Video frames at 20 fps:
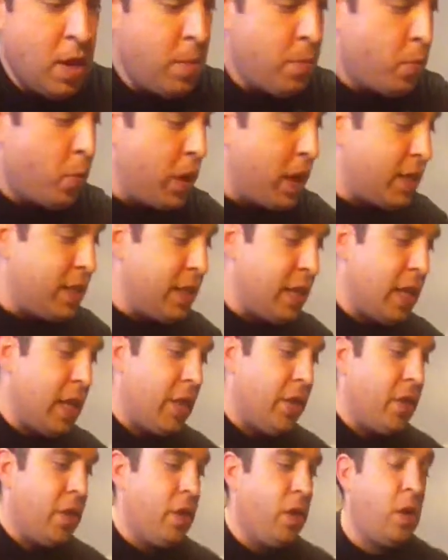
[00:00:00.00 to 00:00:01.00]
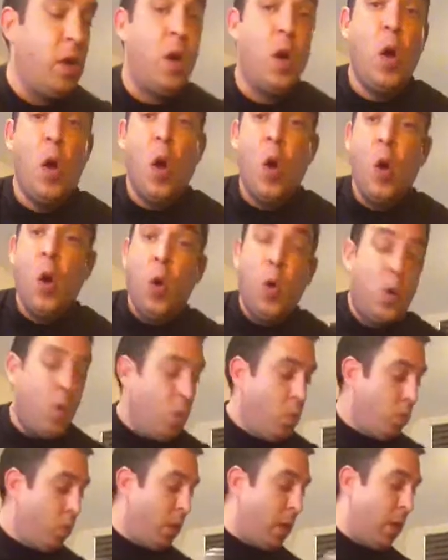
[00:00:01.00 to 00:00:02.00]
Bring it together,
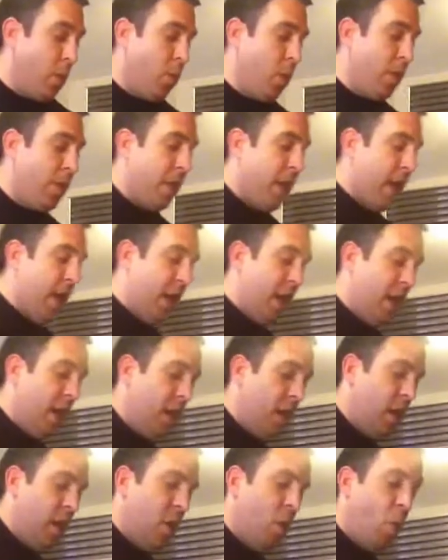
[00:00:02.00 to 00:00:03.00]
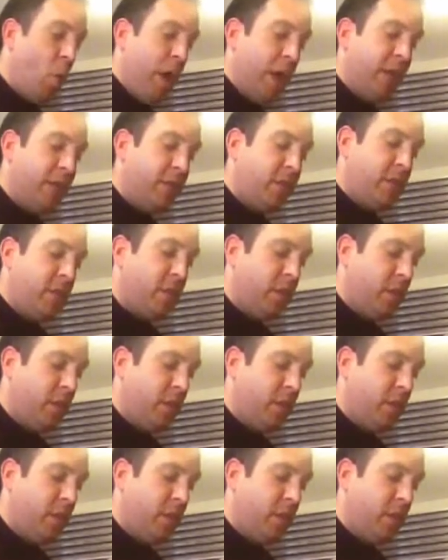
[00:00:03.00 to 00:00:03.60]
okay, with a whisk,